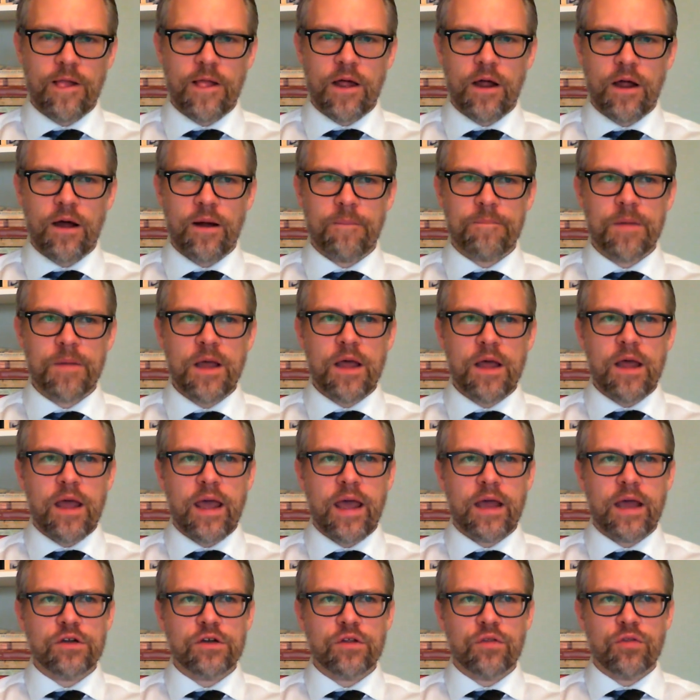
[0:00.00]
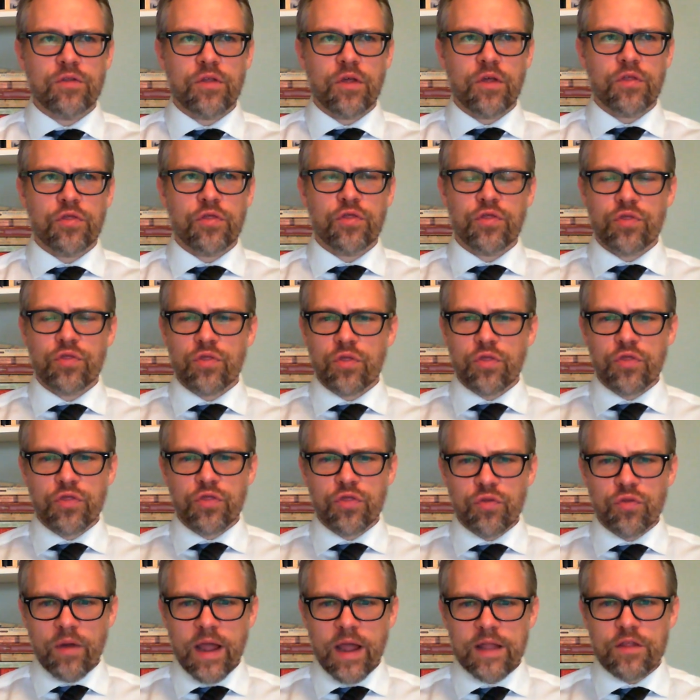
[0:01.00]
And
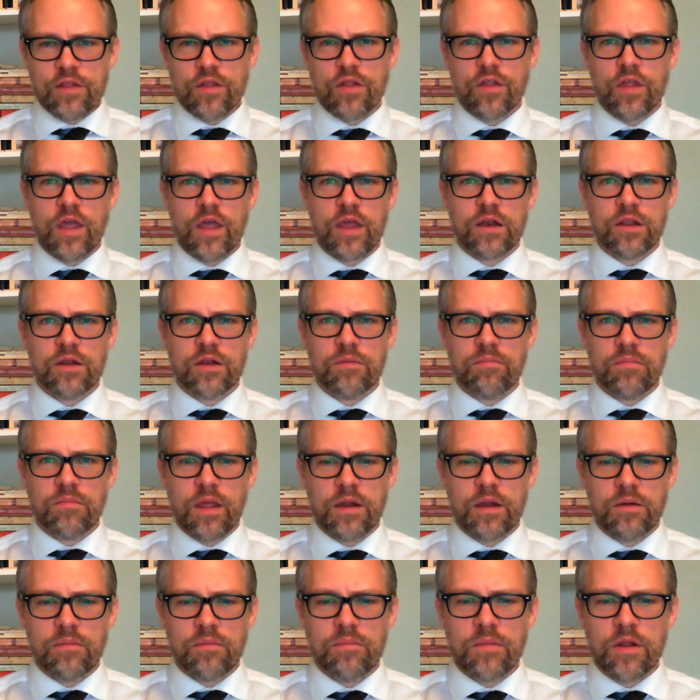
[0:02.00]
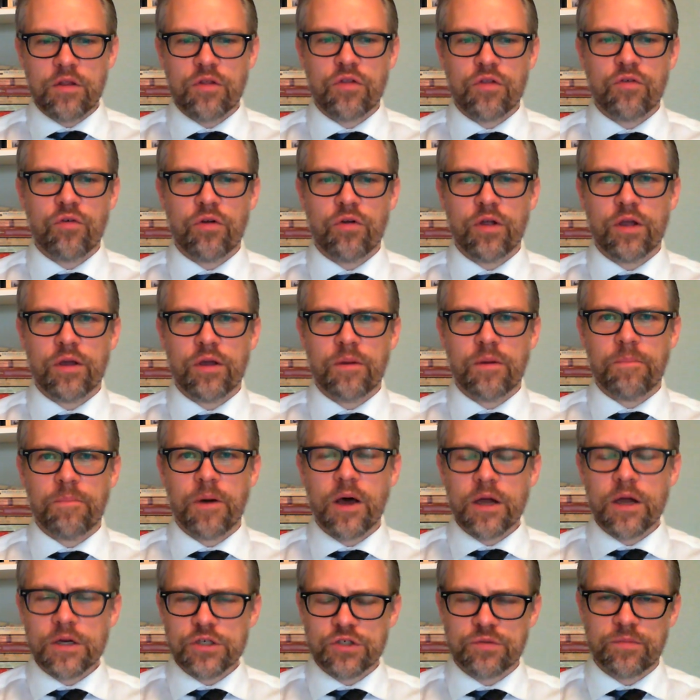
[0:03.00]
threats and administering
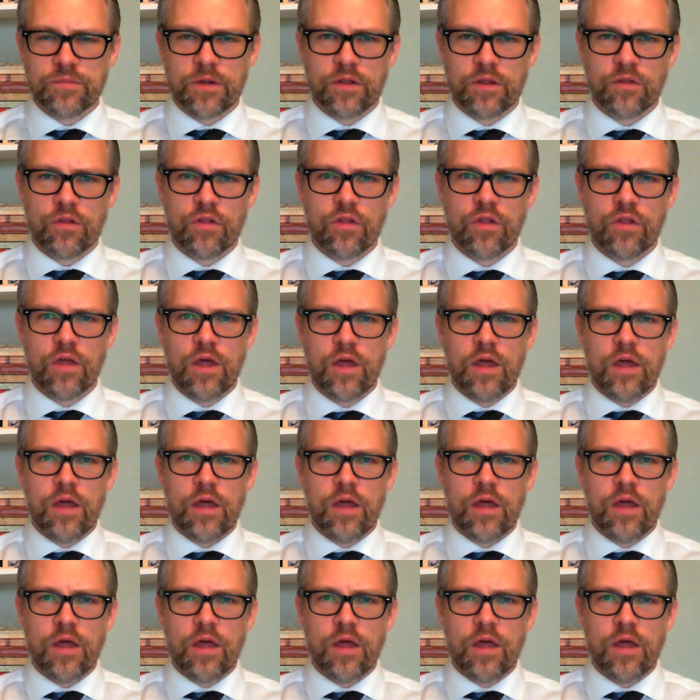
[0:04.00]
punishments,